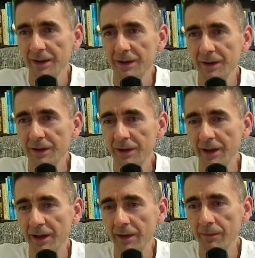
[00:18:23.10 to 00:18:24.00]

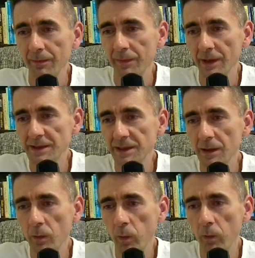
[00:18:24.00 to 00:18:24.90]
Okay, but still
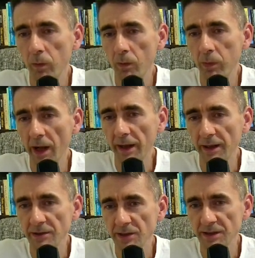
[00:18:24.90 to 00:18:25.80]
black can
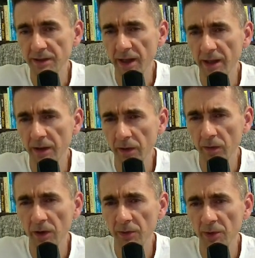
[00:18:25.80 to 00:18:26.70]
just take
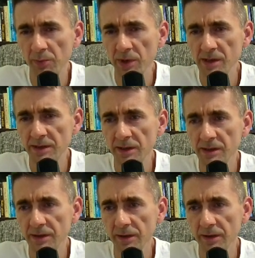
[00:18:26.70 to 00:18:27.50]
one of the pieces.